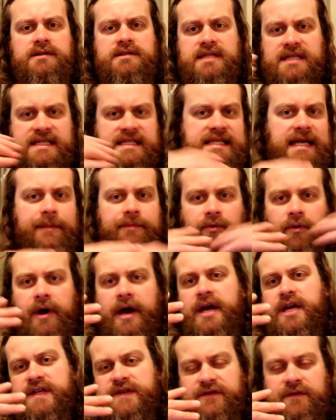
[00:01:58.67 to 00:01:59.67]
to
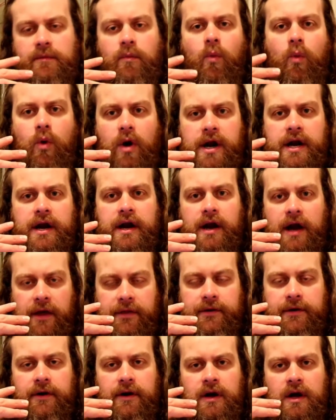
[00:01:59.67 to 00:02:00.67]
separate us from one
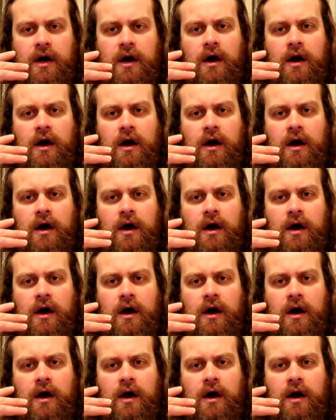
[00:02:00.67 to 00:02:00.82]
another,